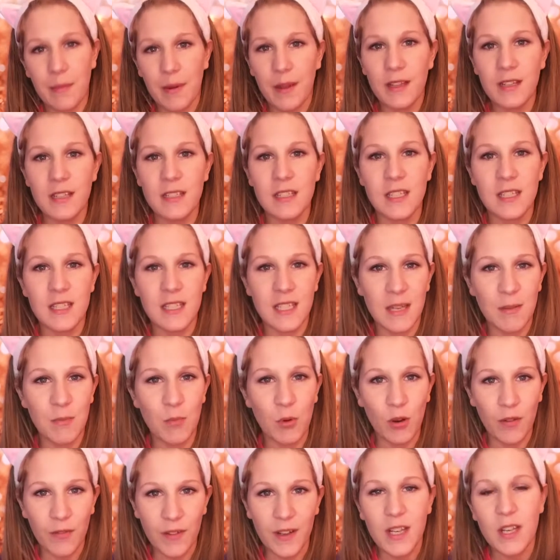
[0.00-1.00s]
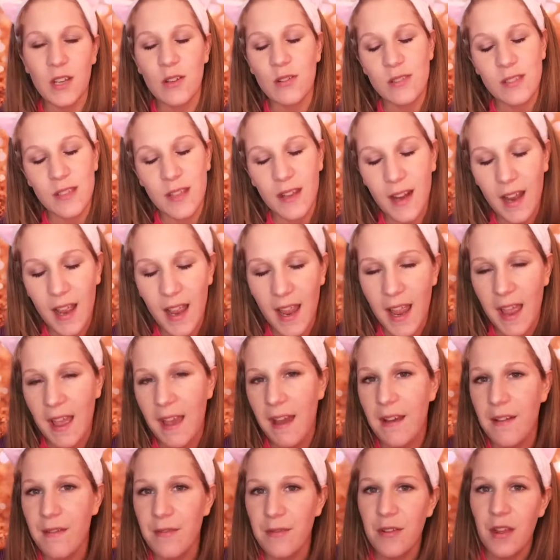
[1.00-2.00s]
button to see more videos that I
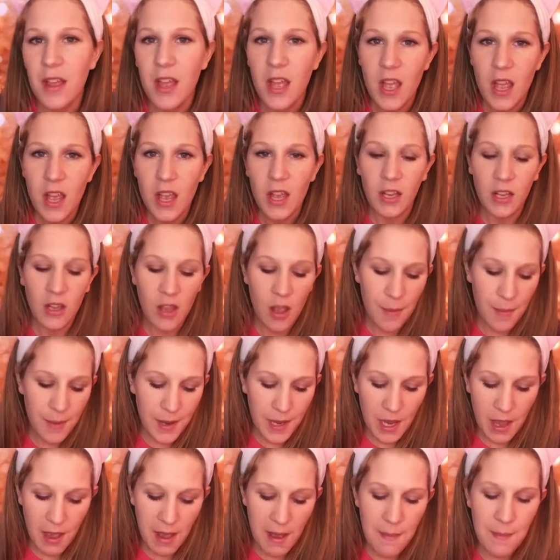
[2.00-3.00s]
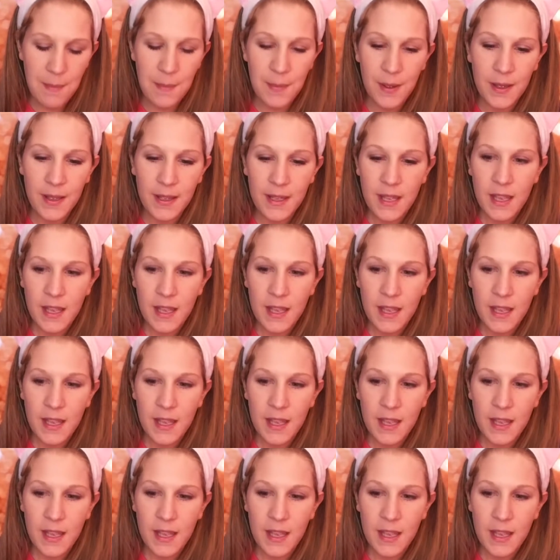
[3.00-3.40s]
have coming up.